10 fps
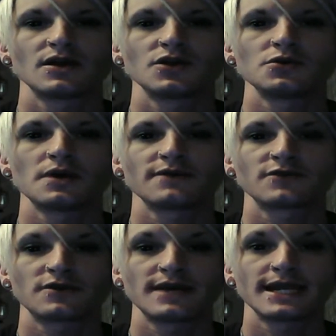you have
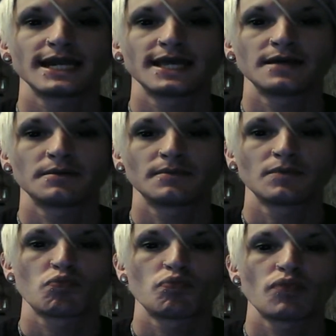created him,
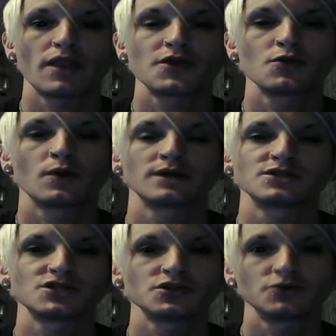you
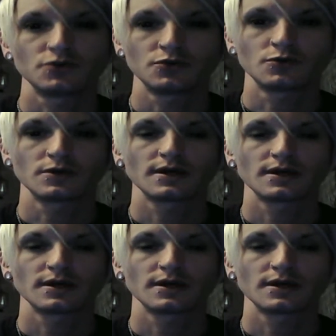want to